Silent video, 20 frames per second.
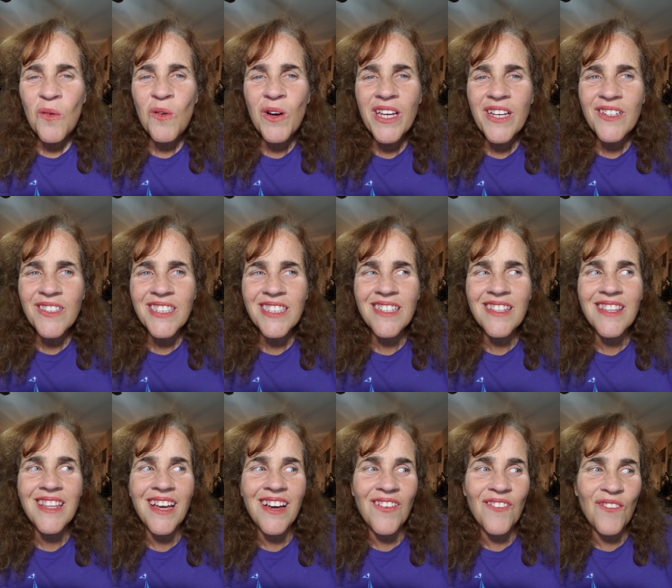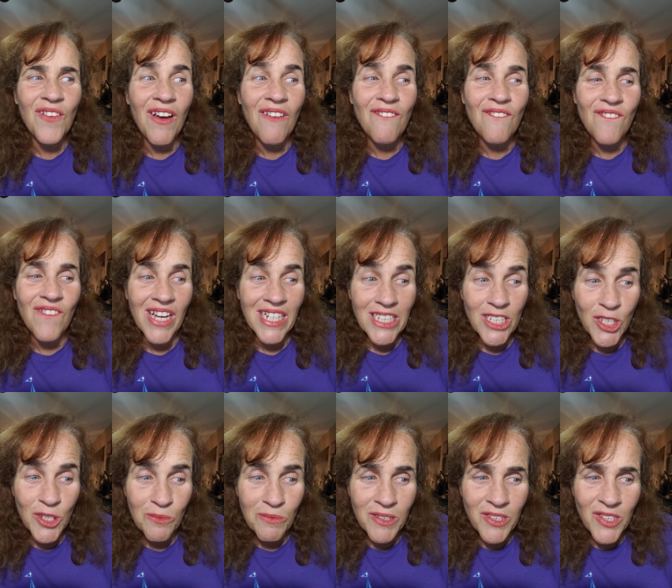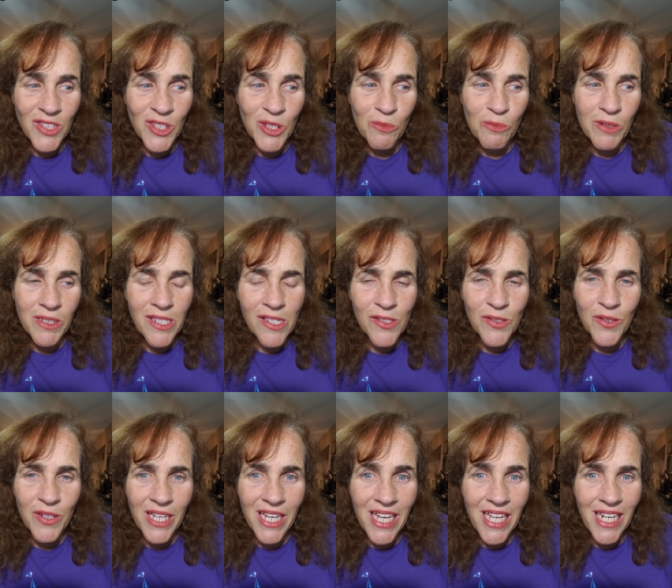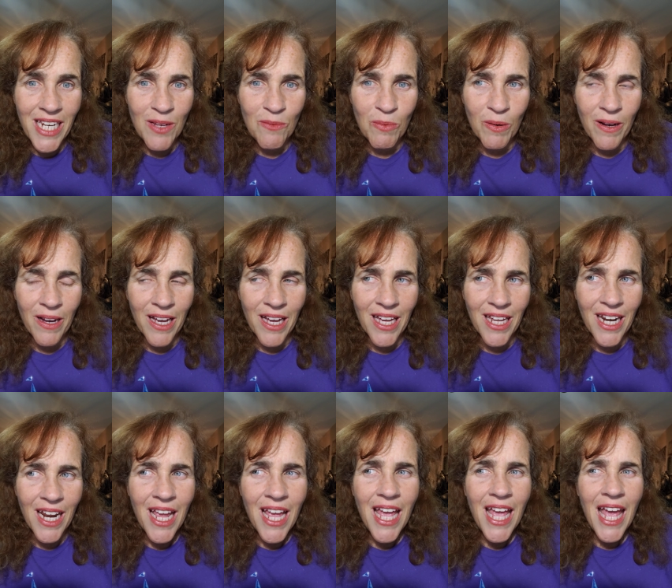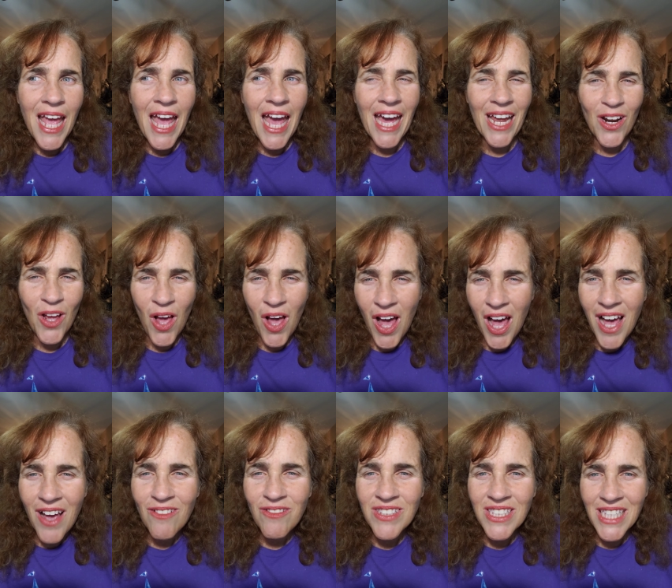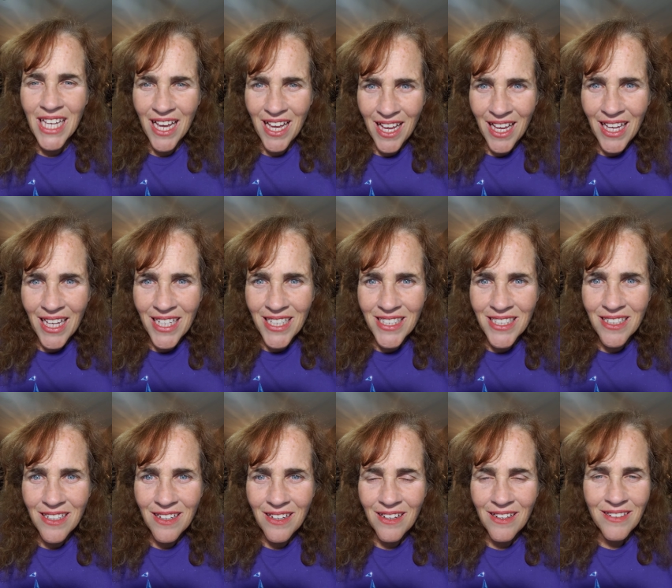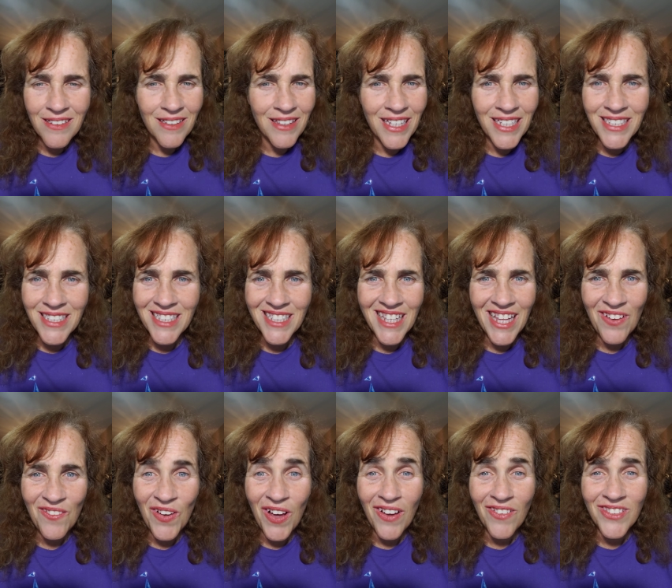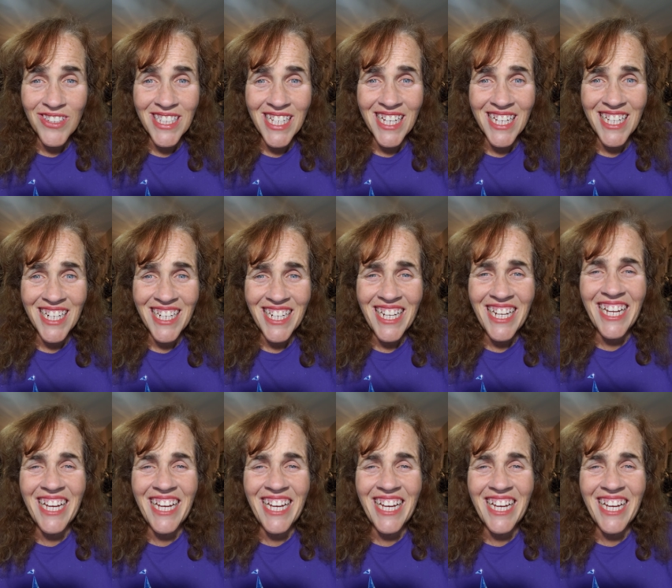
we used to love vegetable soup with zucchini bread at Hof's Hut. Do they still have Hof's Hut?